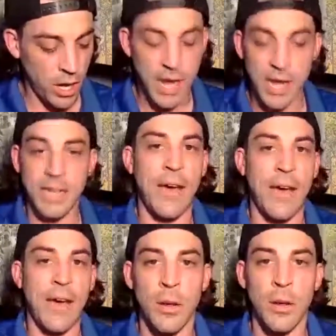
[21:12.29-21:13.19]
And he's
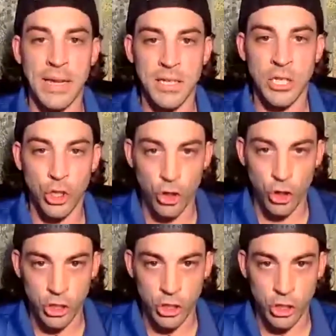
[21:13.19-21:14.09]
having an amazing
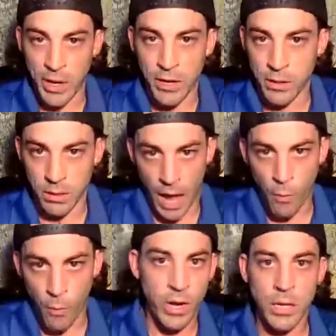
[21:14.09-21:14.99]
year despite not
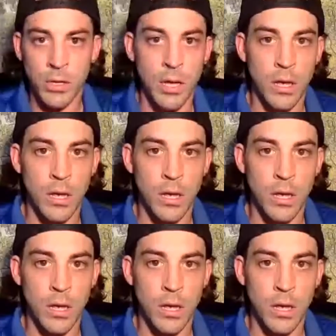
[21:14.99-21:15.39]
winning.